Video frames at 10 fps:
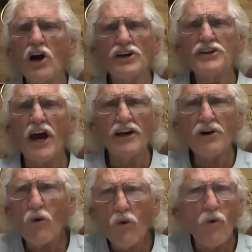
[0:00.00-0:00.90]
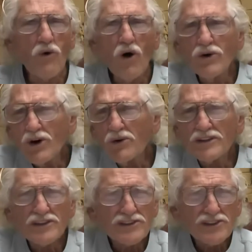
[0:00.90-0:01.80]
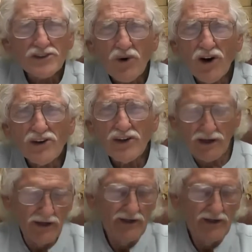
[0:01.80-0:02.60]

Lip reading: to take. This is so hard to take.